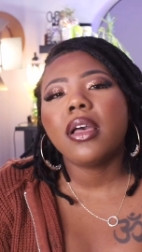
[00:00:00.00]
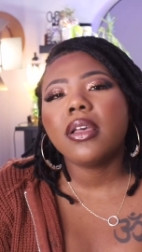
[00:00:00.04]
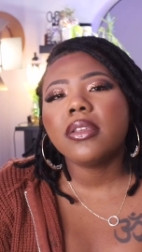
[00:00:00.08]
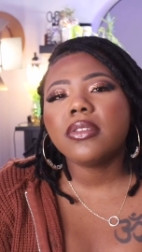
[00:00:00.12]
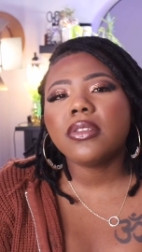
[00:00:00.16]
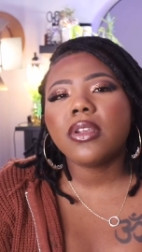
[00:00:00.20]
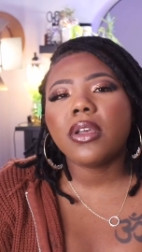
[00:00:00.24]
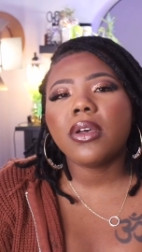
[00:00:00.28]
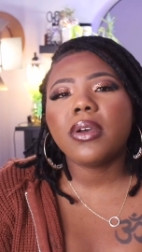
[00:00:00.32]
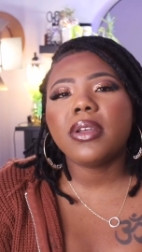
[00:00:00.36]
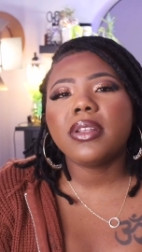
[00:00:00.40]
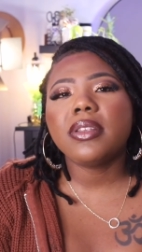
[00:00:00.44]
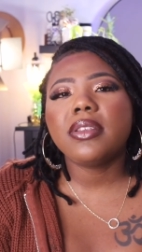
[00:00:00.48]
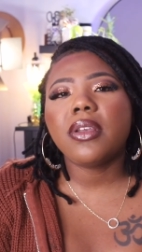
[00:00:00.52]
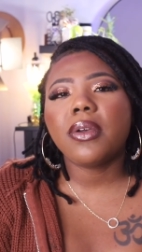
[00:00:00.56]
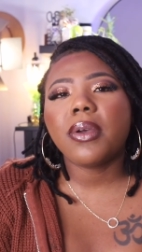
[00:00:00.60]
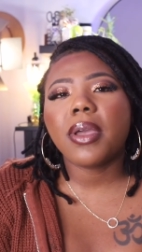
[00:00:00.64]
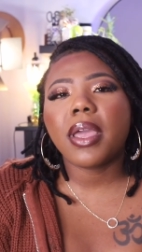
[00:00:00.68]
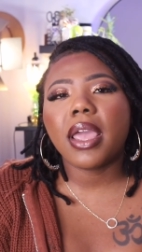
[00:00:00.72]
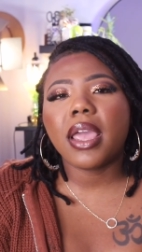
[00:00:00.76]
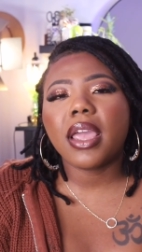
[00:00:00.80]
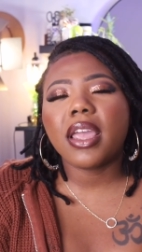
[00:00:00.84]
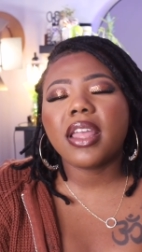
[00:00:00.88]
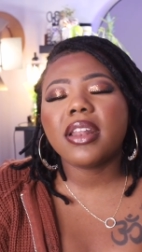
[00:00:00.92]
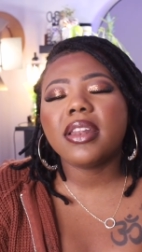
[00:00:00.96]
So it's
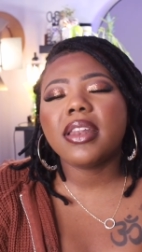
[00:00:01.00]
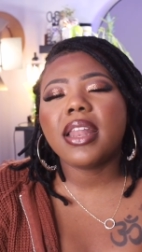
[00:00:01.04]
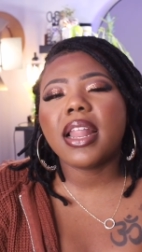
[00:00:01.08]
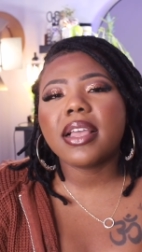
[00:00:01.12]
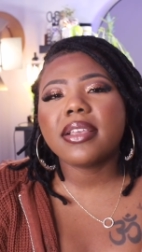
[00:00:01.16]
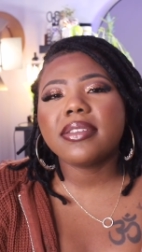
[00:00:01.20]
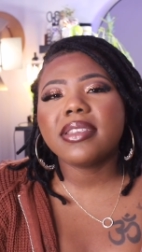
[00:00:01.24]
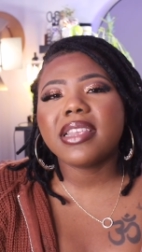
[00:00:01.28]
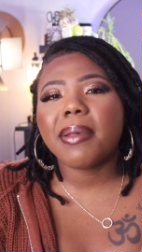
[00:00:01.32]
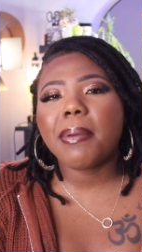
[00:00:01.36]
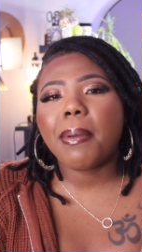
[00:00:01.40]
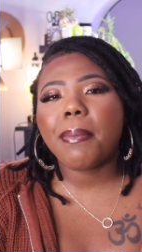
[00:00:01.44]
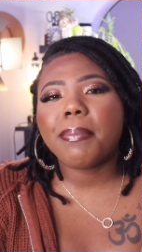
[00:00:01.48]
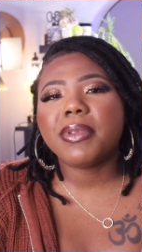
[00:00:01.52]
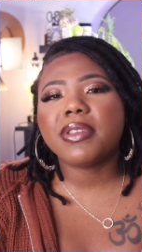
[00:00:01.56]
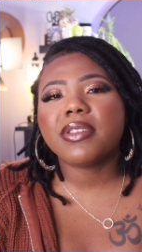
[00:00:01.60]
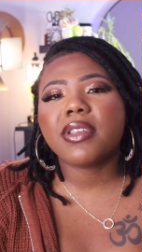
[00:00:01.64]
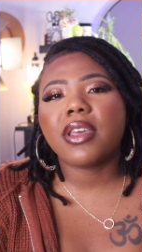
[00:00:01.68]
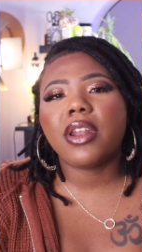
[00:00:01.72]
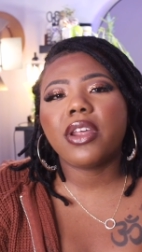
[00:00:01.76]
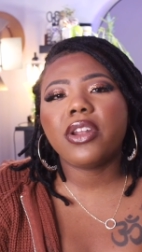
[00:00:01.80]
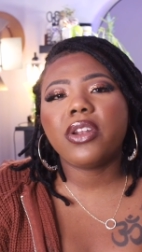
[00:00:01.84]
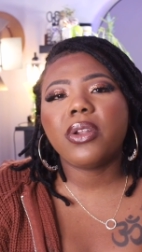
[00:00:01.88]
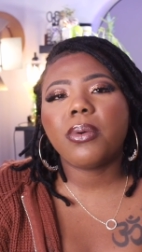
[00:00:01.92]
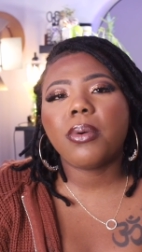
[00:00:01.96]
okay. Next time I'm just
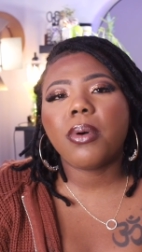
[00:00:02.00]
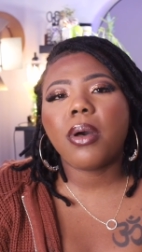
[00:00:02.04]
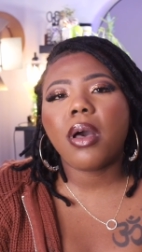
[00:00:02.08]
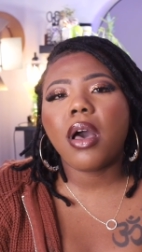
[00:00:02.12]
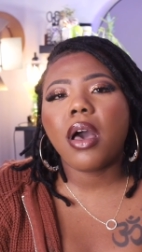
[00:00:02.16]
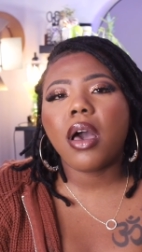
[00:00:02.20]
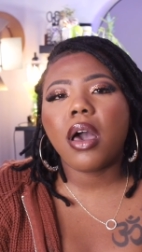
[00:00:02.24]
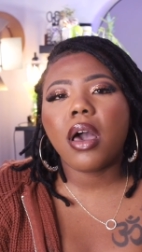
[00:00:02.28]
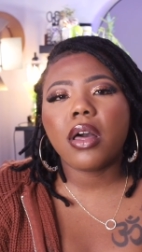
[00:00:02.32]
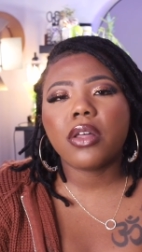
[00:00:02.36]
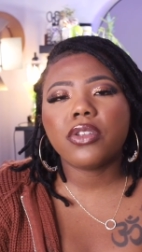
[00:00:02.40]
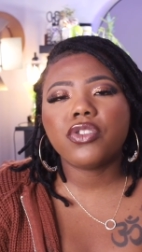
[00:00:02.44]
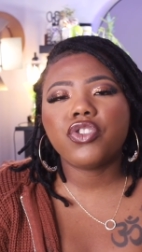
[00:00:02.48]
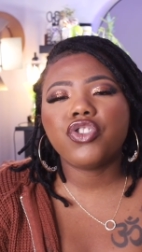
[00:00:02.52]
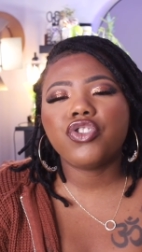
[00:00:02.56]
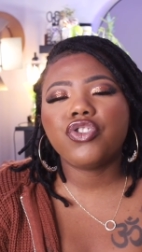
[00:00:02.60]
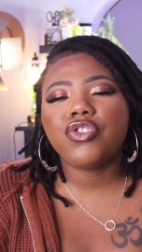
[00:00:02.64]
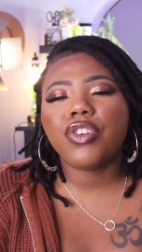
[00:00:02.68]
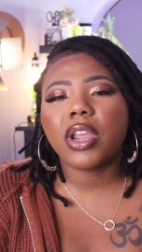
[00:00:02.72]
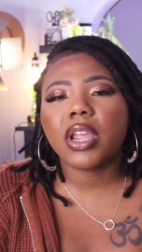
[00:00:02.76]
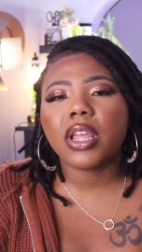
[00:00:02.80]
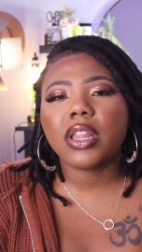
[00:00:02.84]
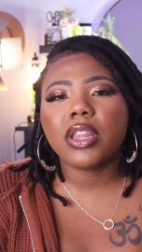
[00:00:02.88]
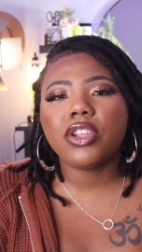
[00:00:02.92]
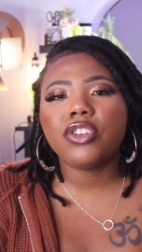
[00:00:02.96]
gonna do a haul
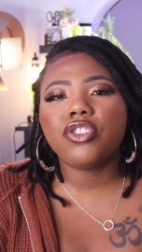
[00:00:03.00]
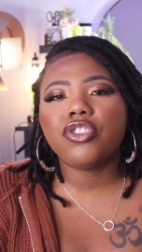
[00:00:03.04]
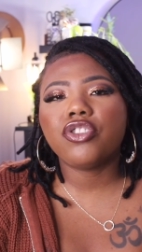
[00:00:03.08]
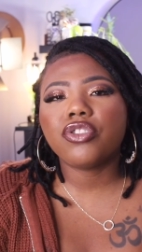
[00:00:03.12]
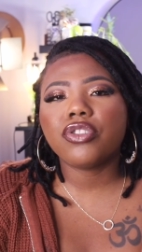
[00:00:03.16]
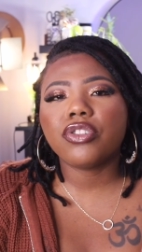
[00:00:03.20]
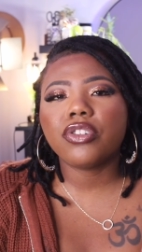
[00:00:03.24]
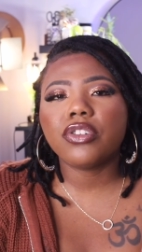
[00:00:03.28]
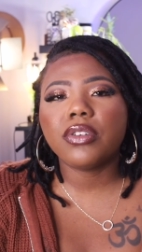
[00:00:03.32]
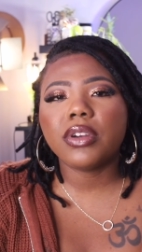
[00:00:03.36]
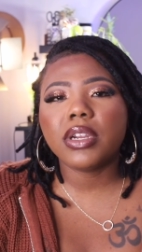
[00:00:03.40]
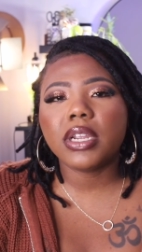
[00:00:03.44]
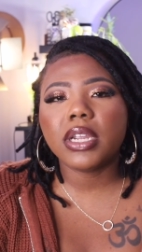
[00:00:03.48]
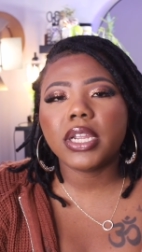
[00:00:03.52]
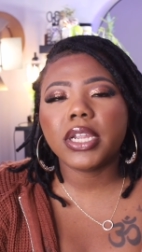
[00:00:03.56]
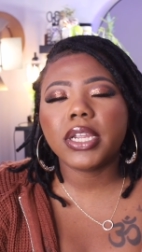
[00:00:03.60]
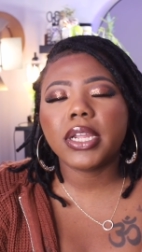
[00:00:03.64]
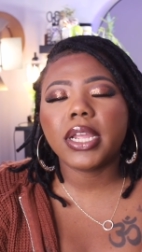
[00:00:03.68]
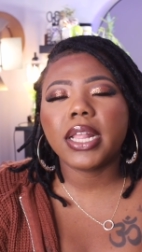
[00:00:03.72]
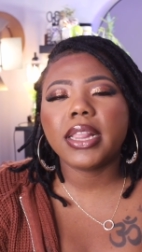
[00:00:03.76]
strictly jewelry,